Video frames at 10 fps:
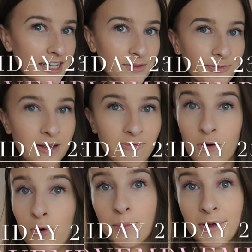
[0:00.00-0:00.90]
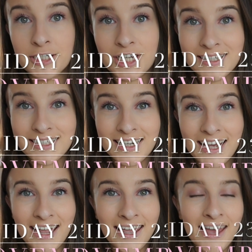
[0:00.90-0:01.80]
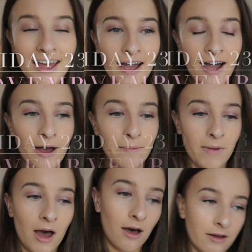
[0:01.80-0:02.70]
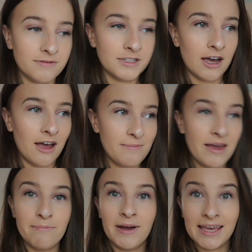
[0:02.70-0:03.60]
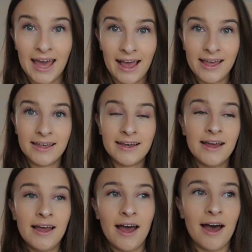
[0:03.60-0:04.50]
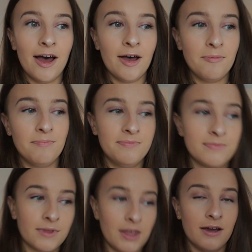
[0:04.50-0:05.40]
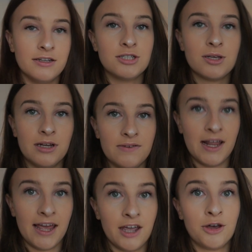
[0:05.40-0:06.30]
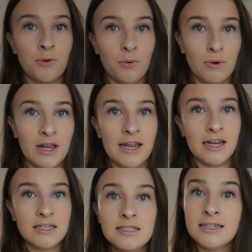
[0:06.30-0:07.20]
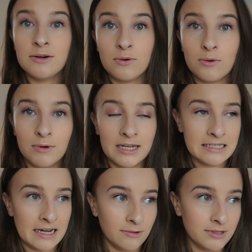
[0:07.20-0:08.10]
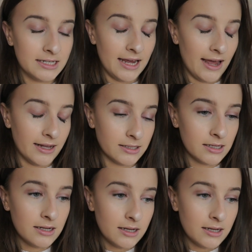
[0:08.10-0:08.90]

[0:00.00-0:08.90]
I didn't really vlog much yesterday after I made my cake. I just kind of let it cool, and it's still cooling downstairs.